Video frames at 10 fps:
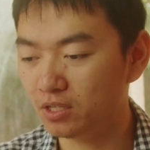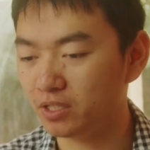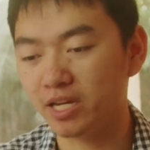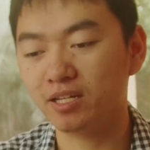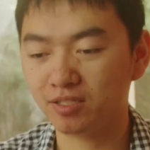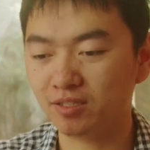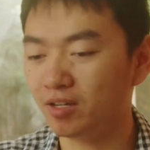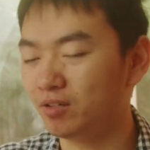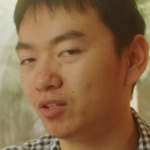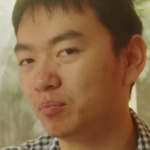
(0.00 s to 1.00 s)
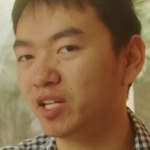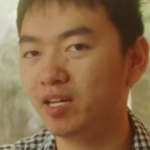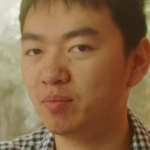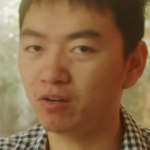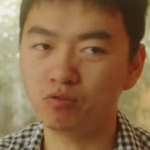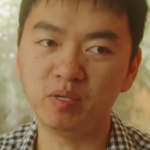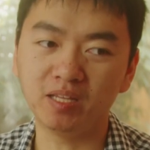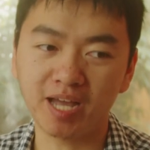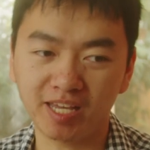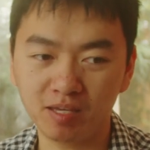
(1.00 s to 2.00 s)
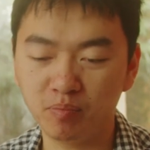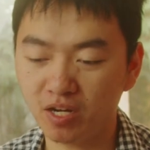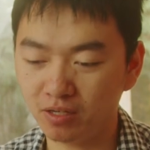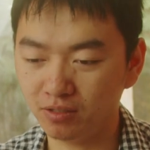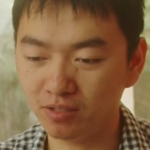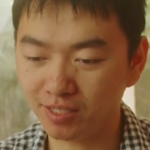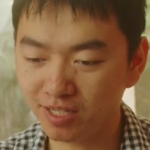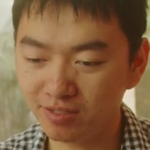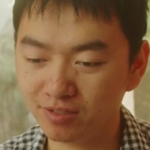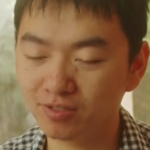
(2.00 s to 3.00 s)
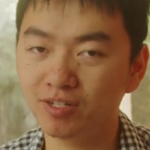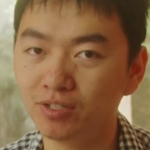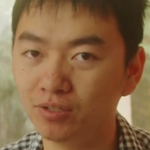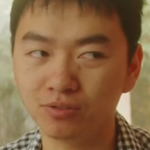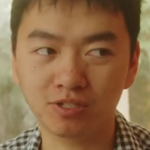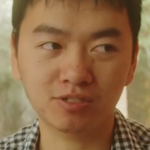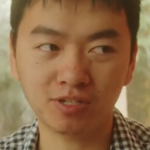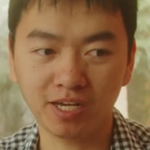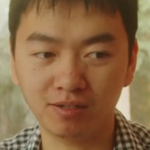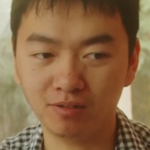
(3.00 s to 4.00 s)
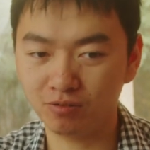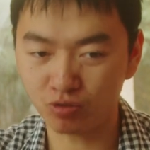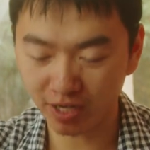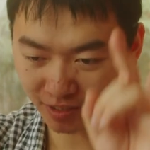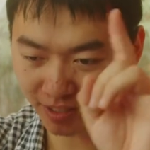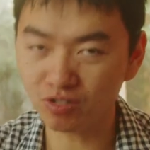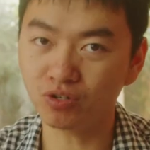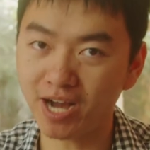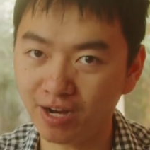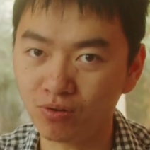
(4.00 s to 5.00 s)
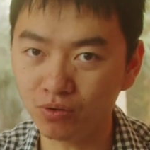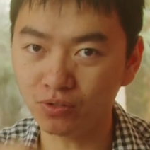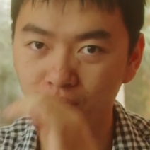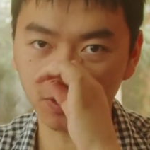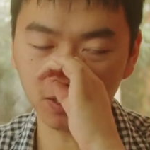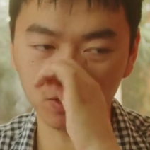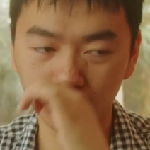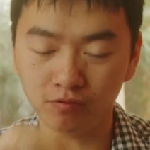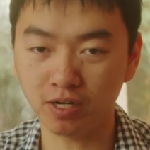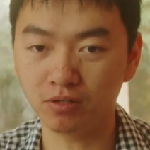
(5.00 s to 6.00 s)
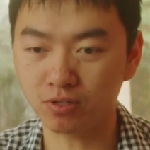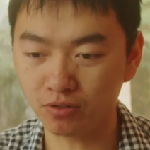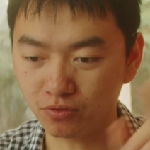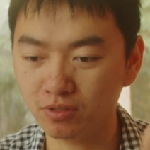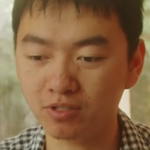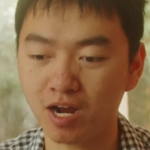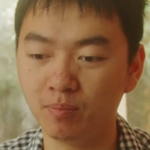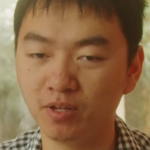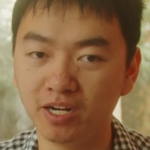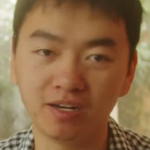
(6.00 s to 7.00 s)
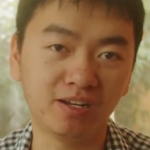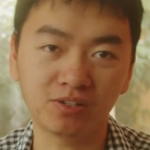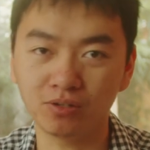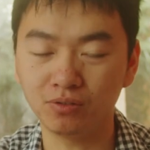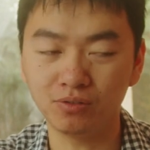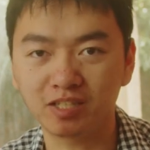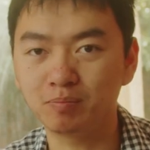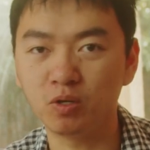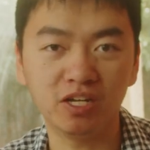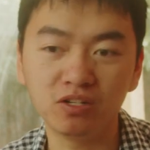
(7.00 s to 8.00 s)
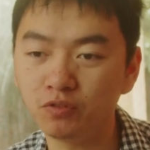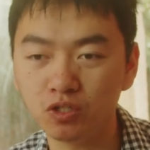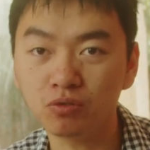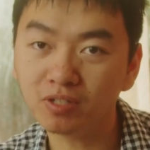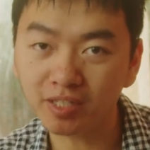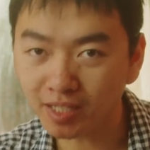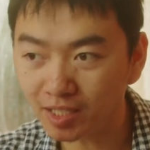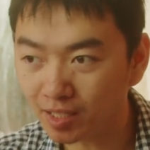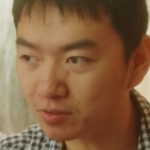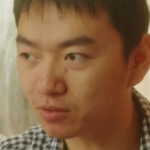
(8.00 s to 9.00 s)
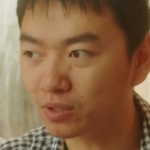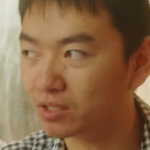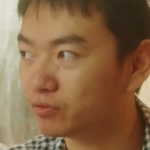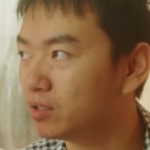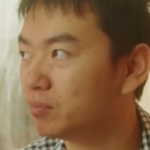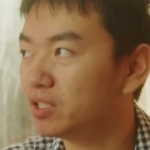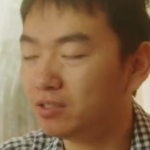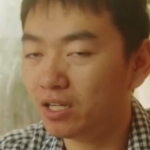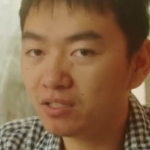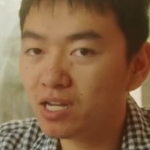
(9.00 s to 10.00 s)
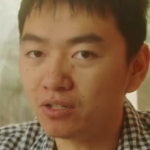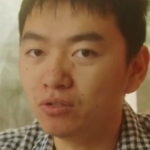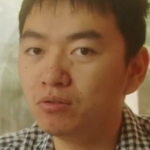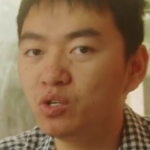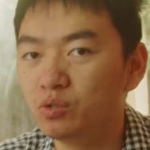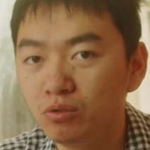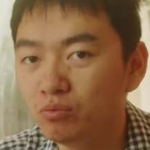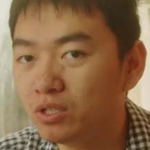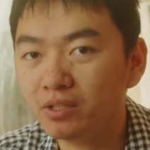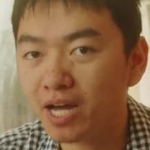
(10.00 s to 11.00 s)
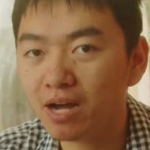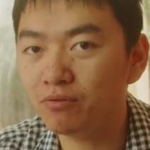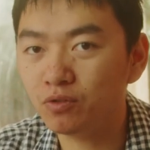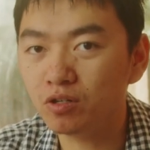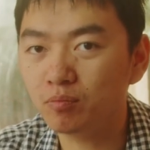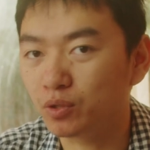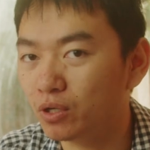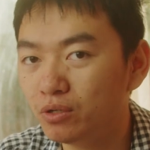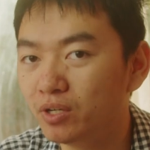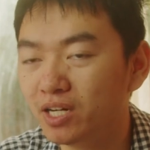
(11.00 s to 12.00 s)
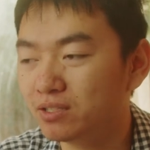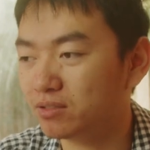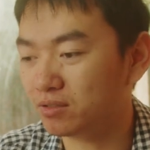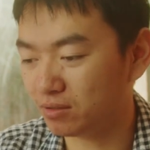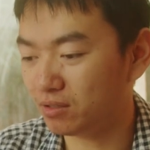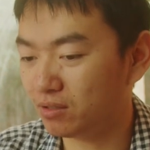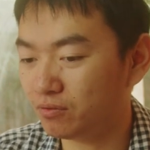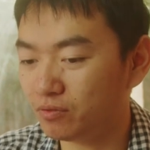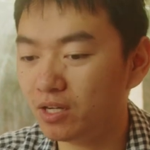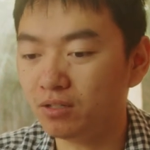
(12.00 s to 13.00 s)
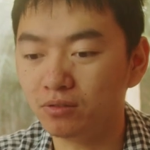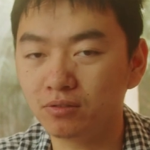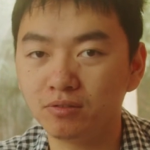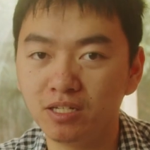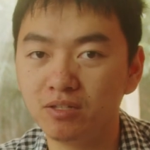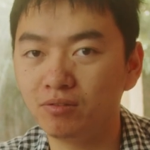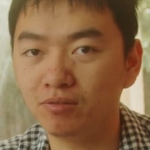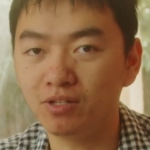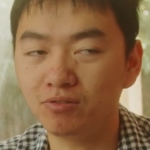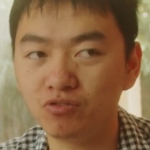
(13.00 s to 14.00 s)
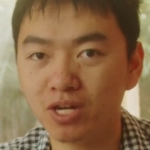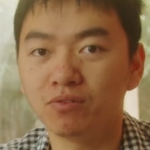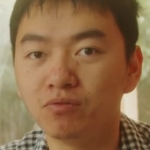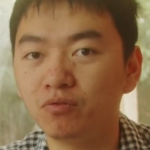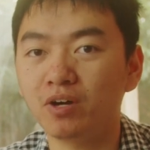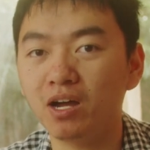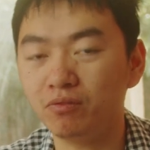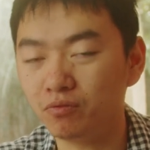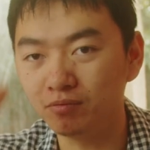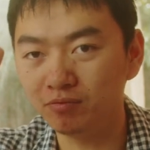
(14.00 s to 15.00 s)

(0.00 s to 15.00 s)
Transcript: Yes, the playback will be laggy, but you can still just like click and drag all the video files onto the timeline and then go export individual clips and whatever. But and yeah, you will have your ProRes files in the Gen 5